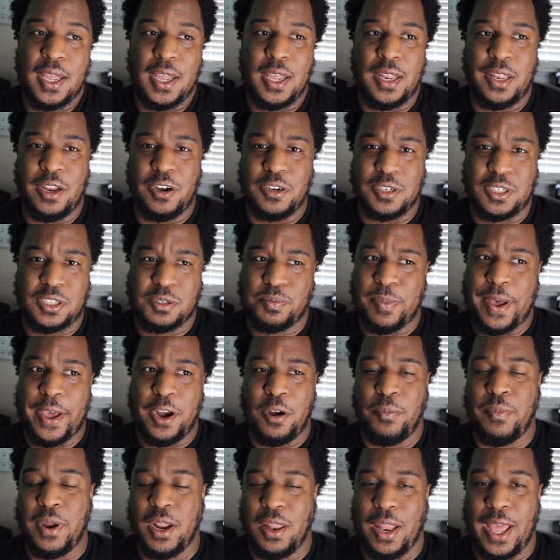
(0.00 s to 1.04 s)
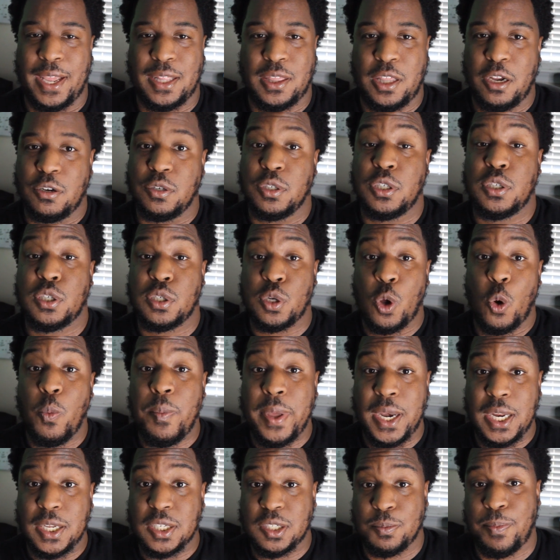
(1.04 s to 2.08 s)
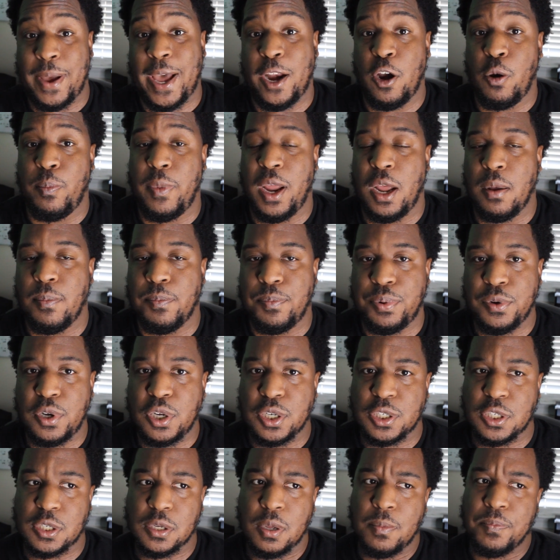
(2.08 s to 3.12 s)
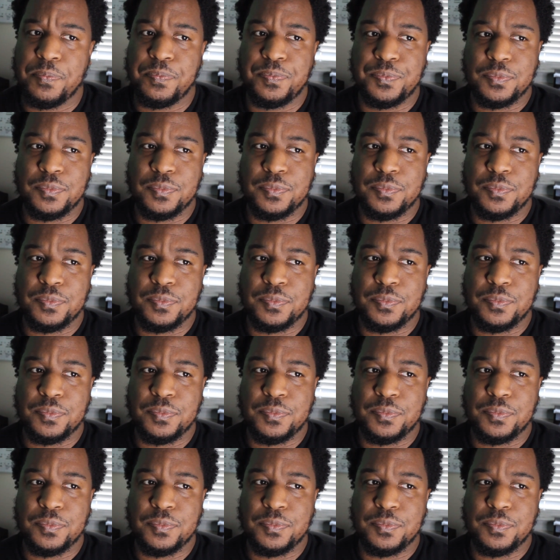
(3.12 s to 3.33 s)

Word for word: And there's Spider Man. Like, there's so many Spider Man books.